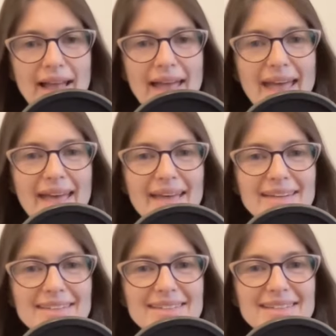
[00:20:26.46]
Is that
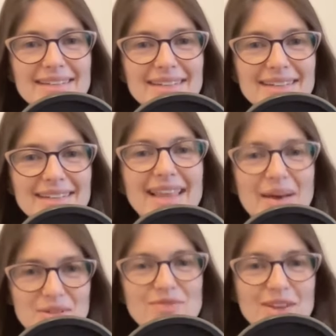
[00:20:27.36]
Flavourhall? That, that,
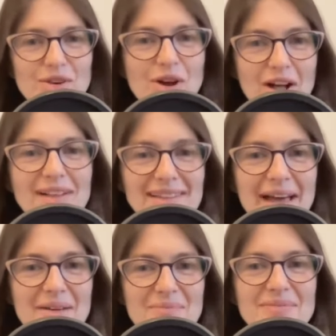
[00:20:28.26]
was the, Flavourhall.
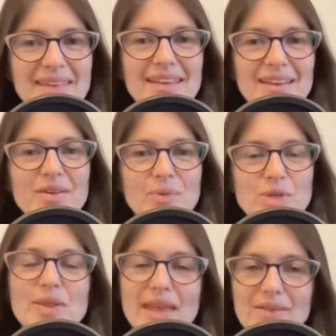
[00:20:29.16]
Yep. Yeah.
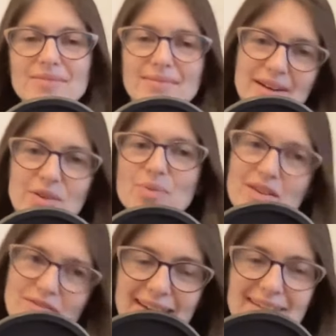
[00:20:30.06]
Which we then later
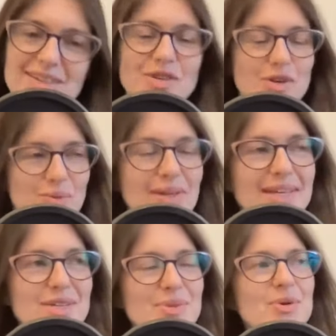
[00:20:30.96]
renovated and turned
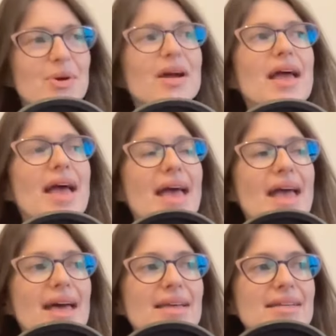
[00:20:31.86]
really into a store.
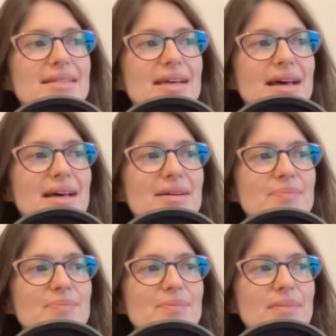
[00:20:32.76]
And
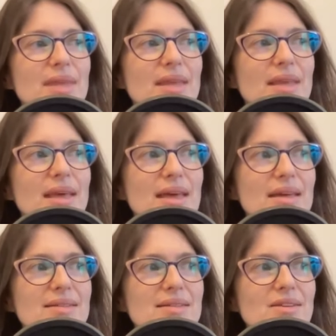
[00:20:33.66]
um,
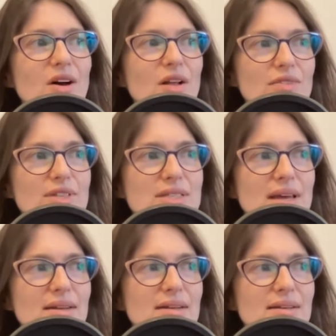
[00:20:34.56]
and all of a
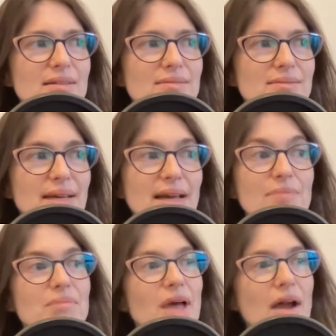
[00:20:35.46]
sudden, like
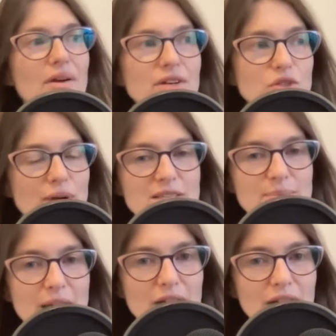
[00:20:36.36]
hired a
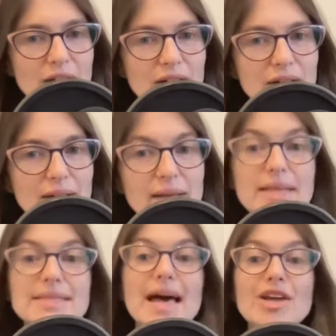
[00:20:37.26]
dressmaker
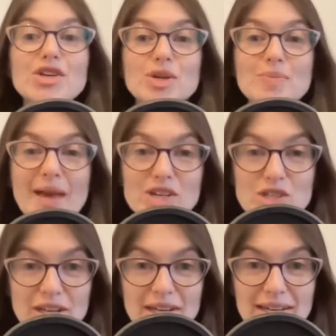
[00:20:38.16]
because I should
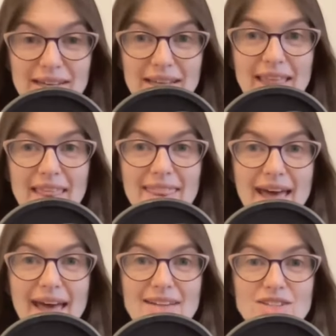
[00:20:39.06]
mention
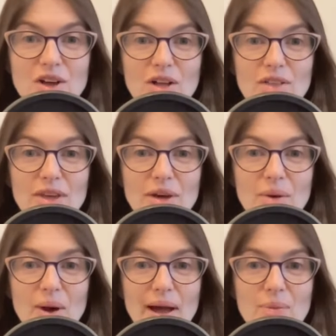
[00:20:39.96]
that
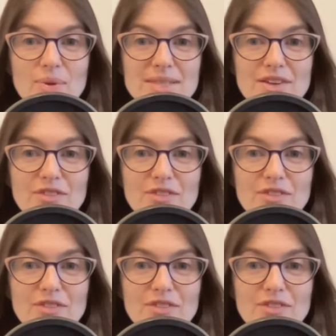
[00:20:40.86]
although I was